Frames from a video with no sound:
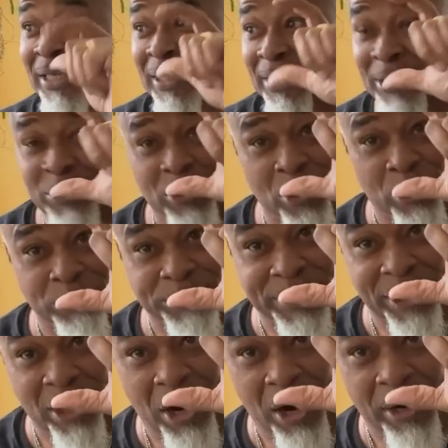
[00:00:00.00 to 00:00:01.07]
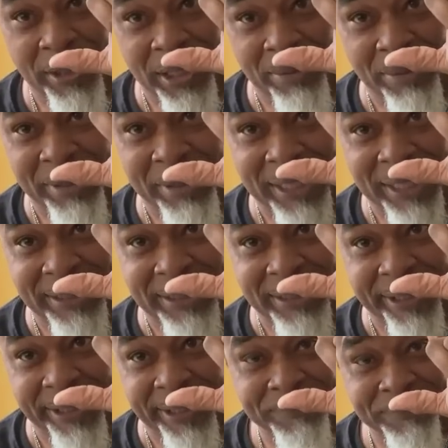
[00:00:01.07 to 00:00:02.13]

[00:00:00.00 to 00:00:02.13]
Little Homestead Heart coming out there